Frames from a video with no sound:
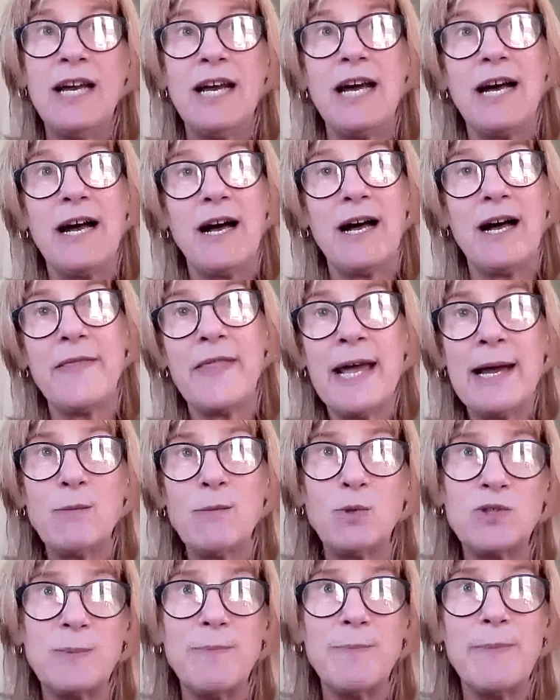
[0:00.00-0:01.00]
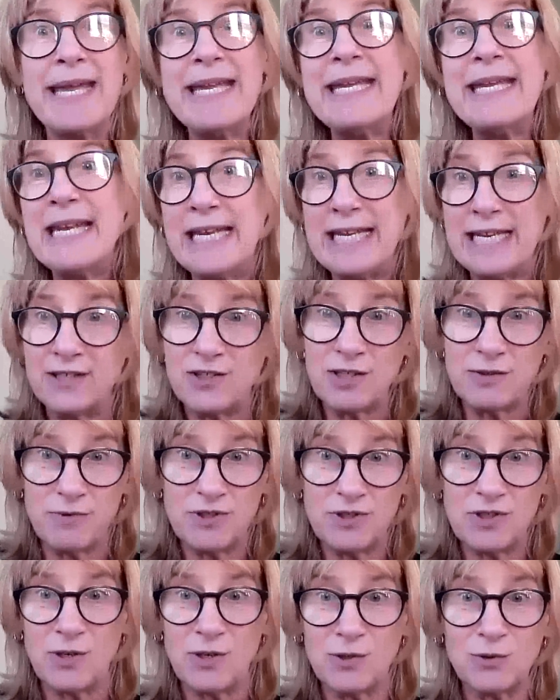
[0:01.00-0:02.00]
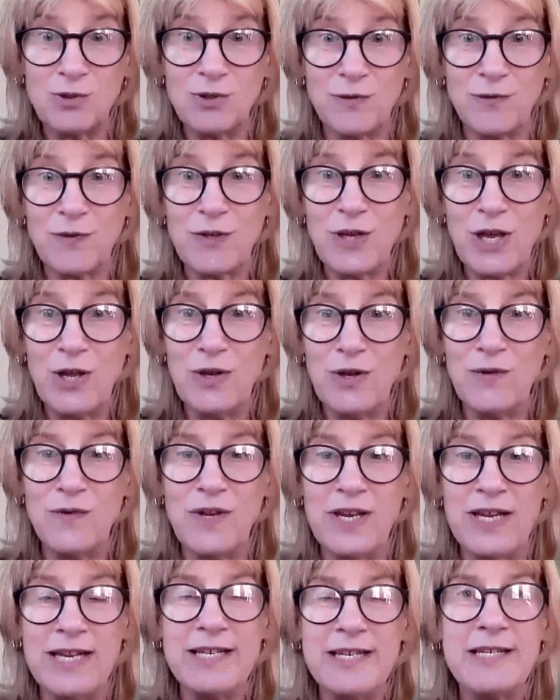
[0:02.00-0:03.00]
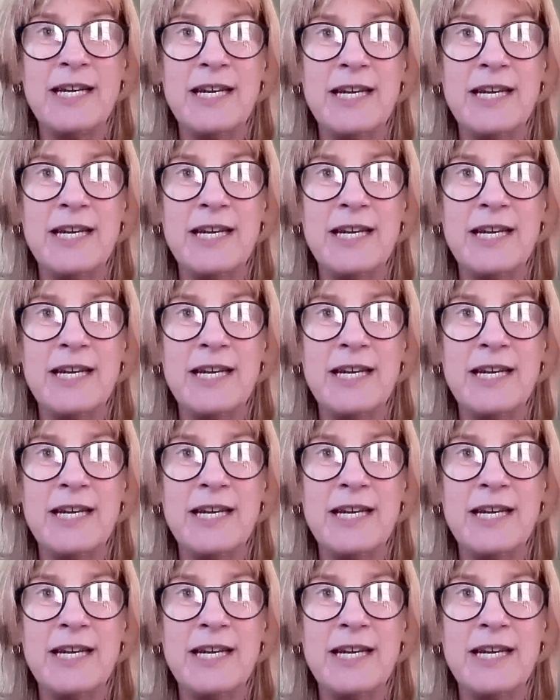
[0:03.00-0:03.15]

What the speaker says: That was mainly as a result of COVID,